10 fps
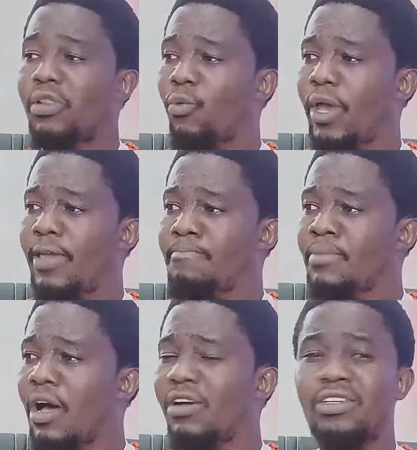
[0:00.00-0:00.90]
the way
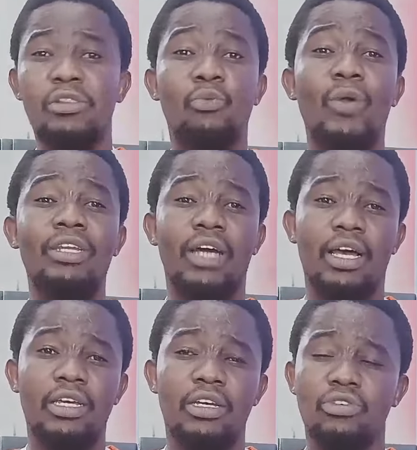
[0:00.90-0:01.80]
under the
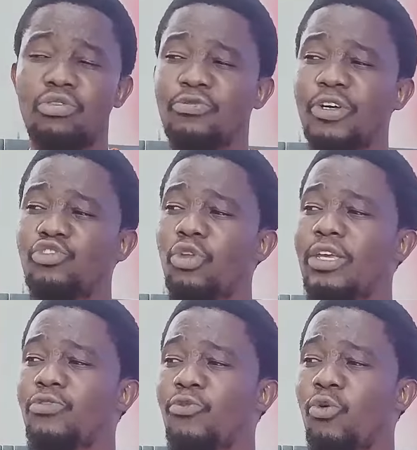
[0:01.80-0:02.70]
radar to
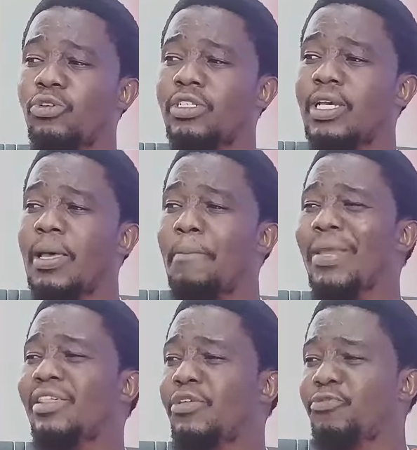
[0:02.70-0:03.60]
eventually, of course, be
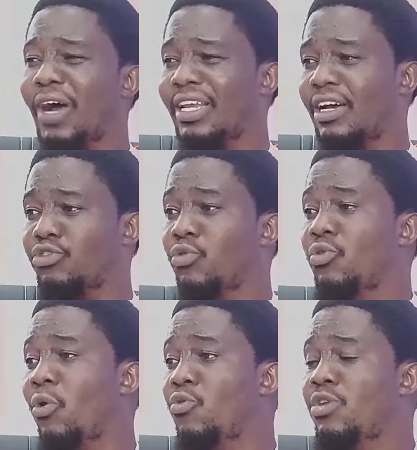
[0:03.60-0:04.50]
in the finals?
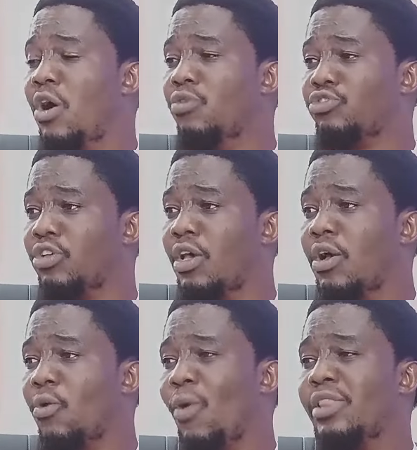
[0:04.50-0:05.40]
Who knows?
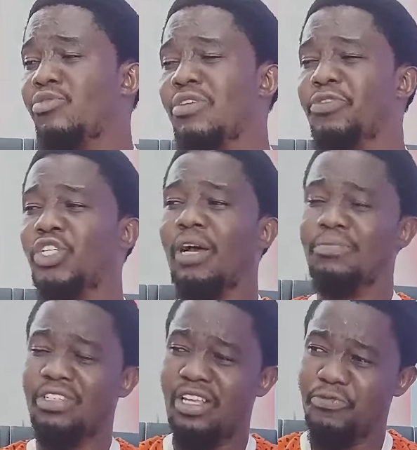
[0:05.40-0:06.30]
Win the UEFA
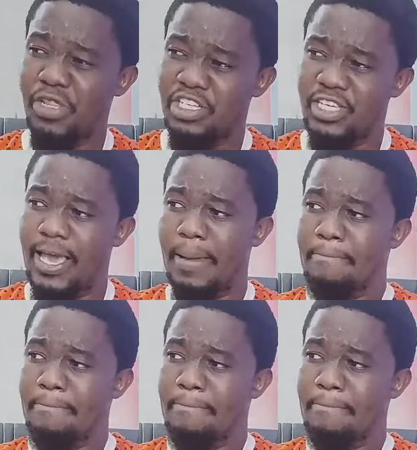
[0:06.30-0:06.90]
Champions League for this year.